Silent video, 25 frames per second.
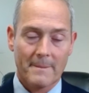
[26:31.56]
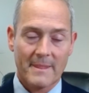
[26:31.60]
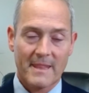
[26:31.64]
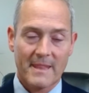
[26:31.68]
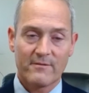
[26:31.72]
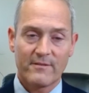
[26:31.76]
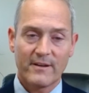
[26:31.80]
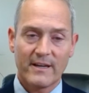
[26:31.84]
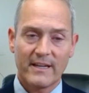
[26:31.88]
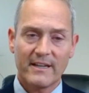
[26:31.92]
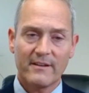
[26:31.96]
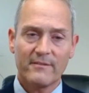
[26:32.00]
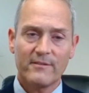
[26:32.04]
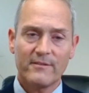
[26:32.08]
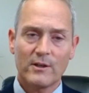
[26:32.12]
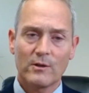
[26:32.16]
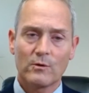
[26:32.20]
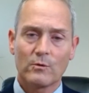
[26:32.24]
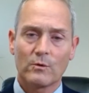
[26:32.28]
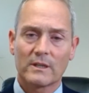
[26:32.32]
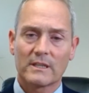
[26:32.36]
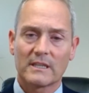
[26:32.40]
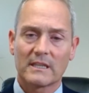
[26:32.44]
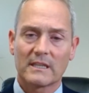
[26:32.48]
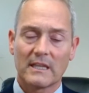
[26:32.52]
If any of
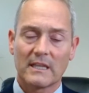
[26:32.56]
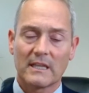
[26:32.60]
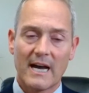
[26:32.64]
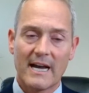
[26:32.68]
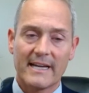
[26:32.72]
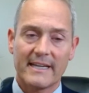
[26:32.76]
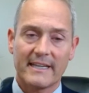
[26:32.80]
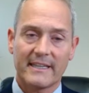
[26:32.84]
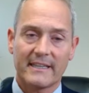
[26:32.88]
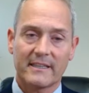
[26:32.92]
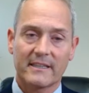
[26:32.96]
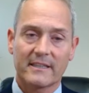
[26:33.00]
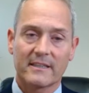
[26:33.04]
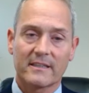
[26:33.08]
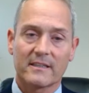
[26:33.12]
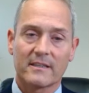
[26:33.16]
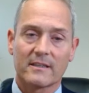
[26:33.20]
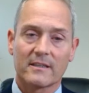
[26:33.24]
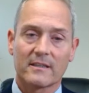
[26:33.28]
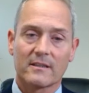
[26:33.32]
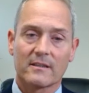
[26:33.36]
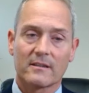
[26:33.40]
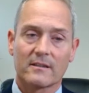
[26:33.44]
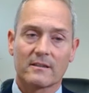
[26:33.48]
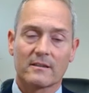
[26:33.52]
you would like
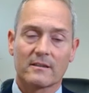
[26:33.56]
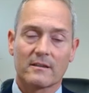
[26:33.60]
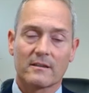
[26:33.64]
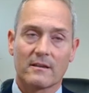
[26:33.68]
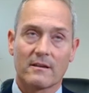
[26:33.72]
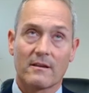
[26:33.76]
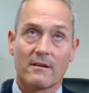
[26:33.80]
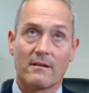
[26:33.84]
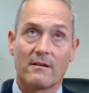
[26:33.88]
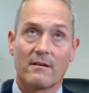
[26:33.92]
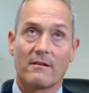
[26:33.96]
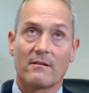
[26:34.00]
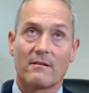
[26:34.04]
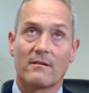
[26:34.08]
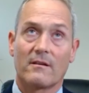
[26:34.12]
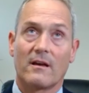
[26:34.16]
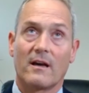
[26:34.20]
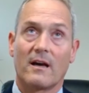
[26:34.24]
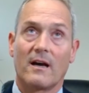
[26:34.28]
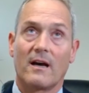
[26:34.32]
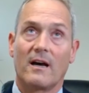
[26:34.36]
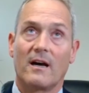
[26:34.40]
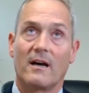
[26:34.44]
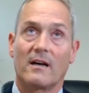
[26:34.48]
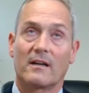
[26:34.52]

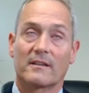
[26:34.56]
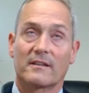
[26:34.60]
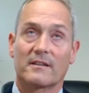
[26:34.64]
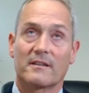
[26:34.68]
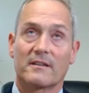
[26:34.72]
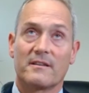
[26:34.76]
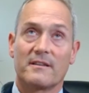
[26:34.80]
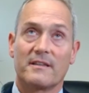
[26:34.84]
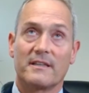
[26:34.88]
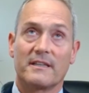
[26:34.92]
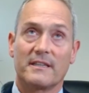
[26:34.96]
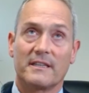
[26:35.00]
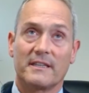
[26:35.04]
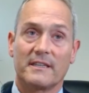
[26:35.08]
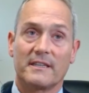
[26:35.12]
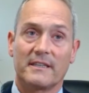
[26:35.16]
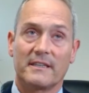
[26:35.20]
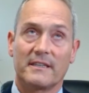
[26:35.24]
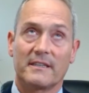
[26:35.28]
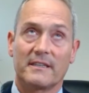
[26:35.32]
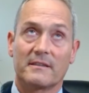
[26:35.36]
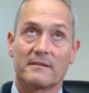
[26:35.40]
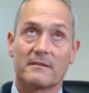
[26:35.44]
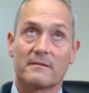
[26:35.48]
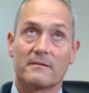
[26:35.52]

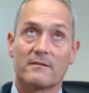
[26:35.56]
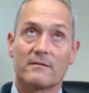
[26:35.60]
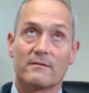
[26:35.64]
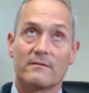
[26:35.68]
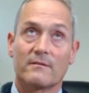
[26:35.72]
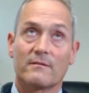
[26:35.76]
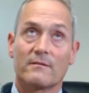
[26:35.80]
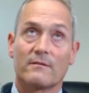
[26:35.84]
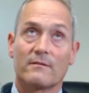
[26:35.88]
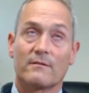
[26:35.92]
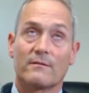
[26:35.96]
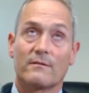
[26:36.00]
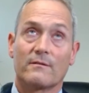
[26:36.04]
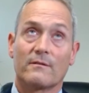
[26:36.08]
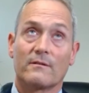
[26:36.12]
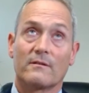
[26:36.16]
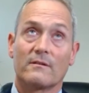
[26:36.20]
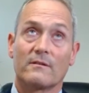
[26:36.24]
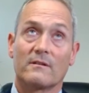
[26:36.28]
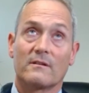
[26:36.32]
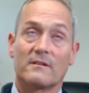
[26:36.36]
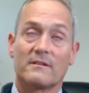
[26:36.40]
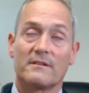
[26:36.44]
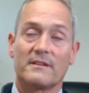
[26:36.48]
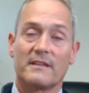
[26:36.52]
the
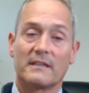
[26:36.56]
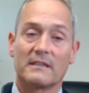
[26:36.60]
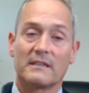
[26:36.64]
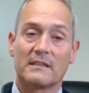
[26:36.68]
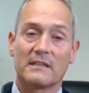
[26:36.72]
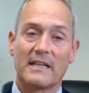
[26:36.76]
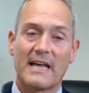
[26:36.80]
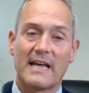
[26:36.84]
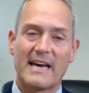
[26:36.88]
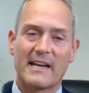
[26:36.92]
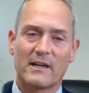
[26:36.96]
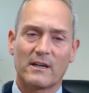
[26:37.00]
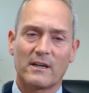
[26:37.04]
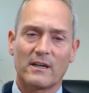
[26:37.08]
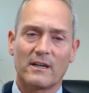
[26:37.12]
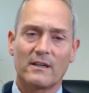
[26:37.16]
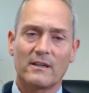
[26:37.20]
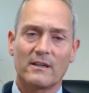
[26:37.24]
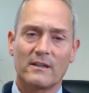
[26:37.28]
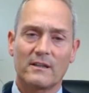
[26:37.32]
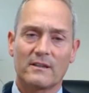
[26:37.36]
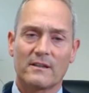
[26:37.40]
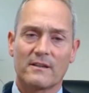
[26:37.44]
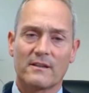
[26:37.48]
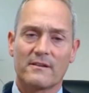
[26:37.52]

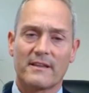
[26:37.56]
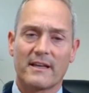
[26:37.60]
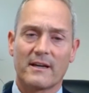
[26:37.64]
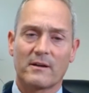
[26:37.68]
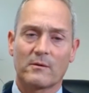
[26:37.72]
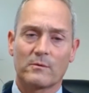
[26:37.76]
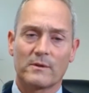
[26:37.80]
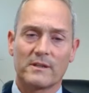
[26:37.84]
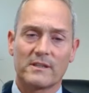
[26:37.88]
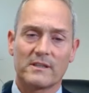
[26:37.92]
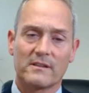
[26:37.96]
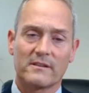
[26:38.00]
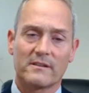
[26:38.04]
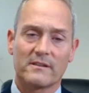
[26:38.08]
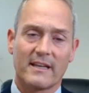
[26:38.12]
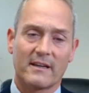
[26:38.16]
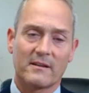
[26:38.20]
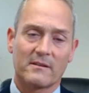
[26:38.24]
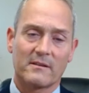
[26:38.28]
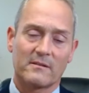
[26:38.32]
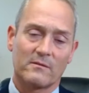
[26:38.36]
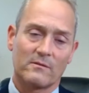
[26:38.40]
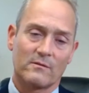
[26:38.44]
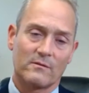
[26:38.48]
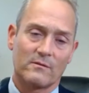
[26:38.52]
letter
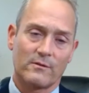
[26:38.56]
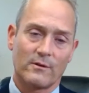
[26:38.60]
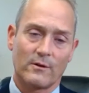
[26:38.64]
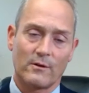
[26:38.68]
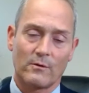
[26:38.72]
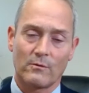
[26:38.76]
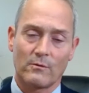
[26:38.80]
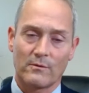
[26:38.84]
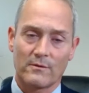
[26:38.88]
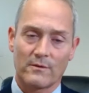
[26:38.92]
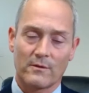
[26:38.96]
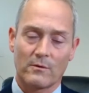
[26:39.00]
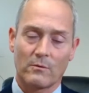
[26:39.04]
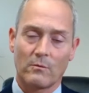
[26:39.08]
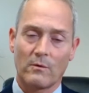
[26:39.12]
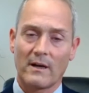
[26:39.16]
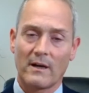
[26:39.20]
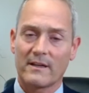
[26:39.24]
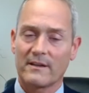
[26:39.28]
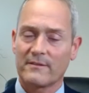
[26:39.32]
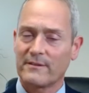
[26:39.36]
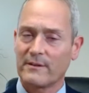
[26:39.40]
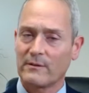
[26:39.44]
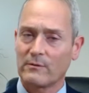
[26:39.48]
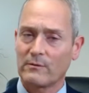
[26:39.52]
that for the
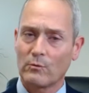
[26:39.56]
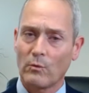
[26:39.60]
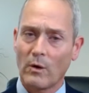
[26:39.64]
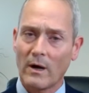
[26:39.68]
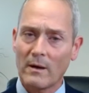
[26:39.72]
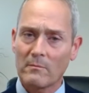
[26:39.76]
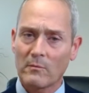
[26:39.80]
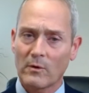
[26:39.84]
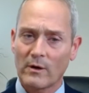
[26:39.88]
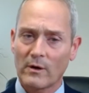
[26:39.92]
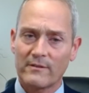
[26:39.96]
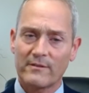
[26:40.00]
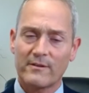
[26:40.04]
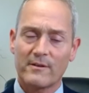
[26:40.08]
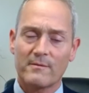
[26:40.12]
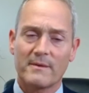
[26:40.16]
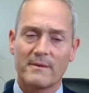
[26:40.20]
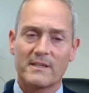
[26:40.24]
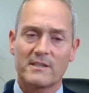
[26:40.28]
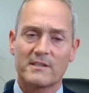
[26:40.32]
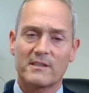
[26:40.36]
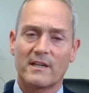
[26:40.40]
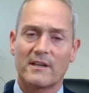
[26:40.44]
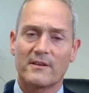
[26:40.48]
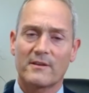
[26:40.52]
if you want more
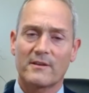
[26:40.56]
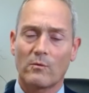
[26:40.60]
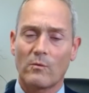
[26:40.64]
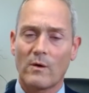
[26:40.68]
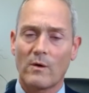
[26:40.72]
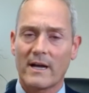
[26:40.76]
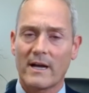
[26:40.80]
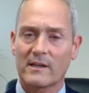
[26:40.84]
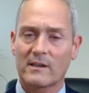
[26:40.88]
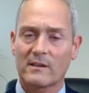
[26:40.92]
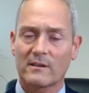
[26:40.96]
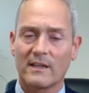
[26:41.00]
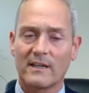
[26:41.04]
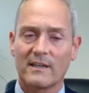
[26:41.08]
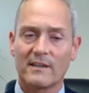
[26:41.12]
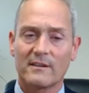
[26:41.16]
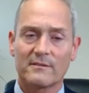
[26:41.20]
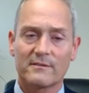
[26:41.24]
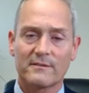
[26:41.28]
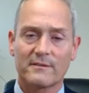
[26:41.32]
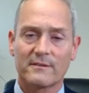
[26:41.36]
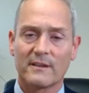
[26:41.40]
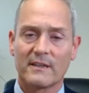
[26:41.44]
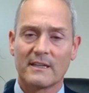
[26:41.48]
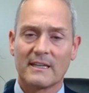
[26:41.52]
information on the white
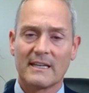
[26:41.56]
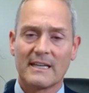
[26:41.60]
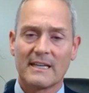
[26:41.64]
glove,